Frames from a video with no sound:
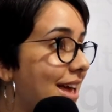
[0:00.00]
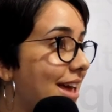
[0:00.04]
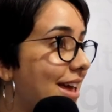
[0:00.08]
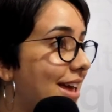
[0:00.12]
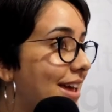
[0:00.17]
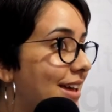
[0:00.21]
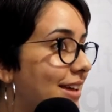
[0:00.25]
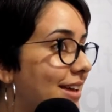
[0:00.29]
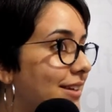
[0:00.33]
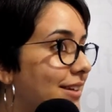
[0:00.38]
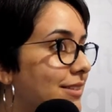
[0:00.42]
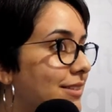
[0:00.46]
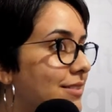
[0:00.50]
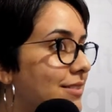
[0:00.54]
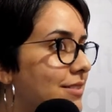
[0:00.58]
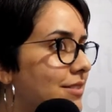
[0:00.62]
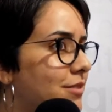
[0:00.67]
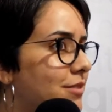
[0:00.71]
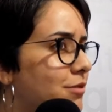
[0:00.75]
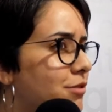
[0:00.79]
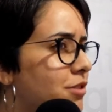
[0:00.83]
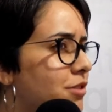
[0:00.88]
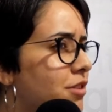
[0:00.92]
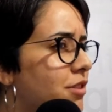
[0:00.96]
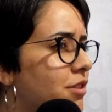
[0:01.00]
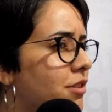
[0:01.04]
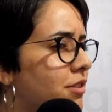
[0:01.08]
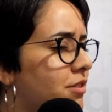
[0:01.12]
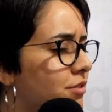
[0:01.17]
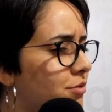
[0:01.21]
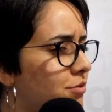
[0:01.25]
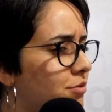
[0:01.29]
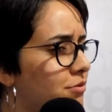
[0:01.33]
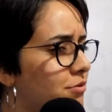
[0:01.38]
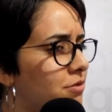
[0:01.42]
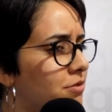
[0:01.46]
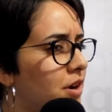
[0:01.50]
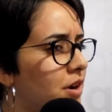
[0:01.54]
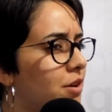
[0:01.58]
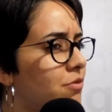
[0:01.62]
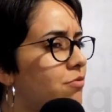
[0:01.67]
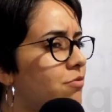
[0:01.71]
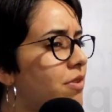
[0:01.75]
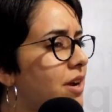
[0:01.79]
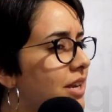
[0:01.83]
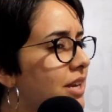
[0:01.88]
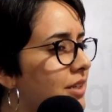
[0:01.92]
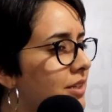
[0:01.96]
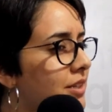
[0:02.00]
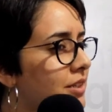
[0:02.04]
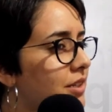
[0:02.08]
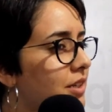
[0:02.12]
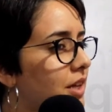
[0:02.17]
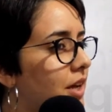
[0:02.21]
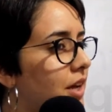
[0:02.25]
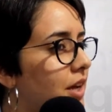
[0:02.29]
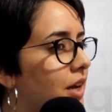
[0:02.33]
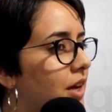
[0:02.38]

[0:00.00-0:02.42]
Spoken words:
is to win